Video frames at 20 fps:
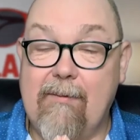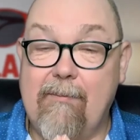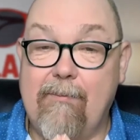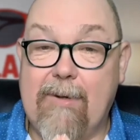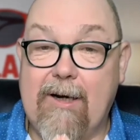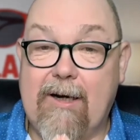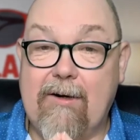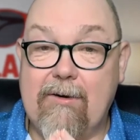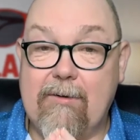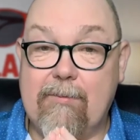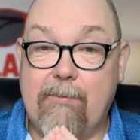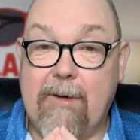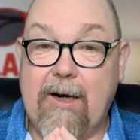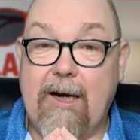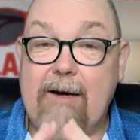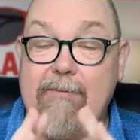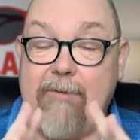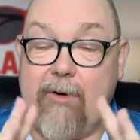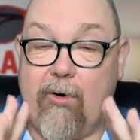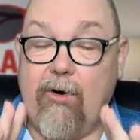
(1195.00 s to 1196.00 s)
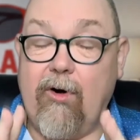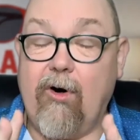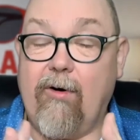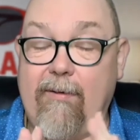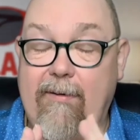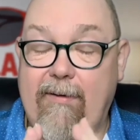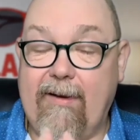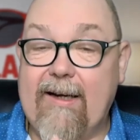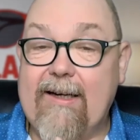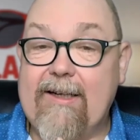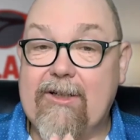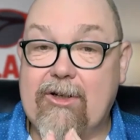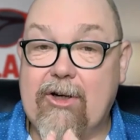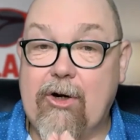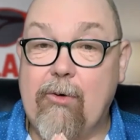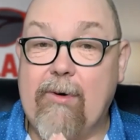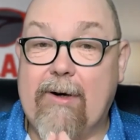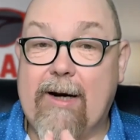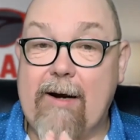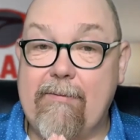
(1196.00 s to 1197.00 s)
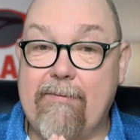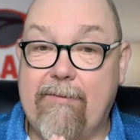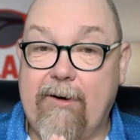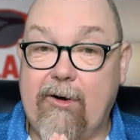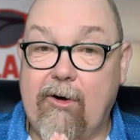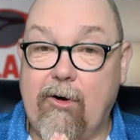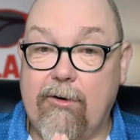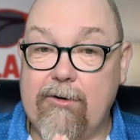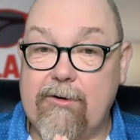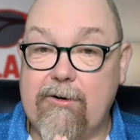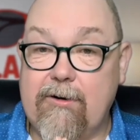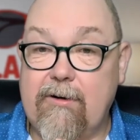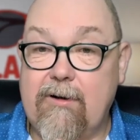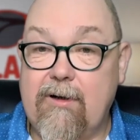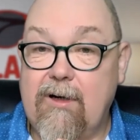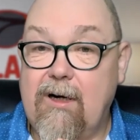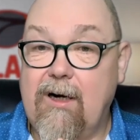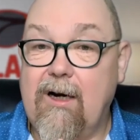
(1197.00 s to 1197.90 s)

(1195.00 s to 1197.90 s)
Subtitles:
Because believe it or not, these do get forgotten,